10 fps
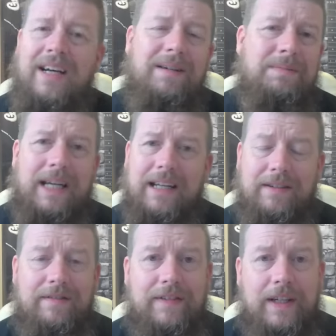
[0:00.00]
I'm getting
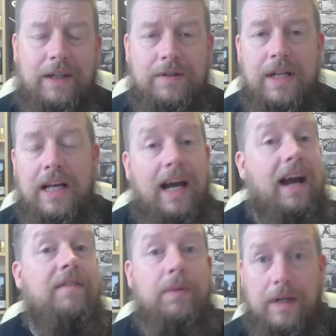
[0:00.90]
confused.
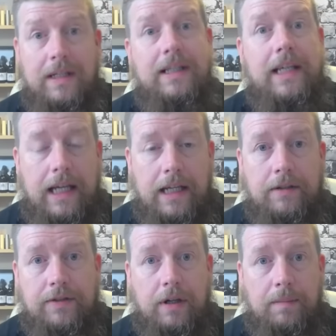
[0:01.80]
Everyone in the EU
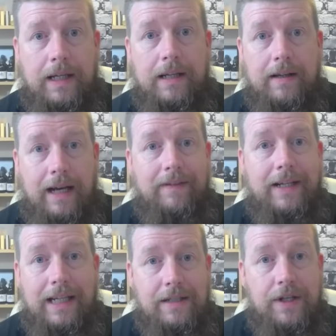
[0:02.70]
is going to be having
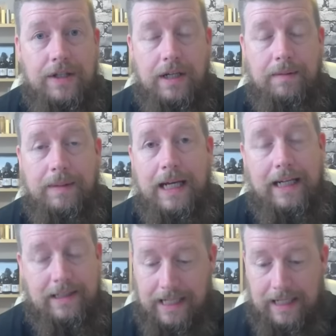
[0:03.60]
an easier time
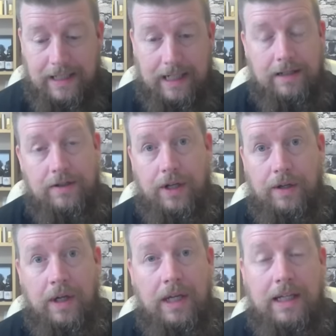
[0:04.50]
getting it. So
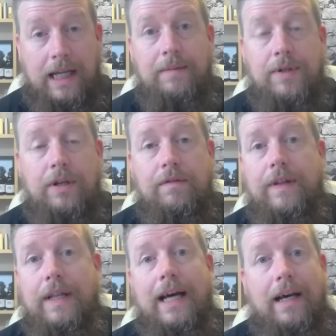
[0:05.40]
keep tuned for
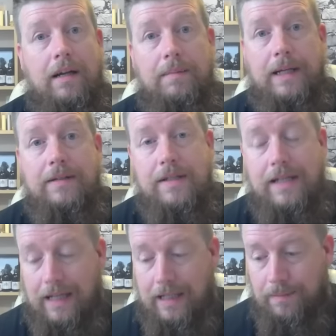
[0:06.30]
that, and I'll be able to
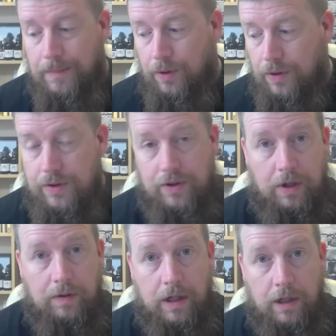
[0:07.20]
tell you more
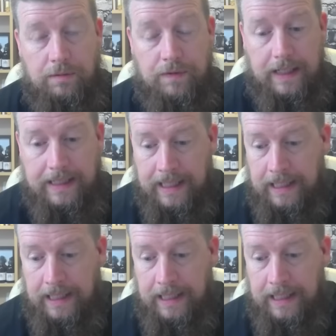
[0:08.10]
soon, hopefully.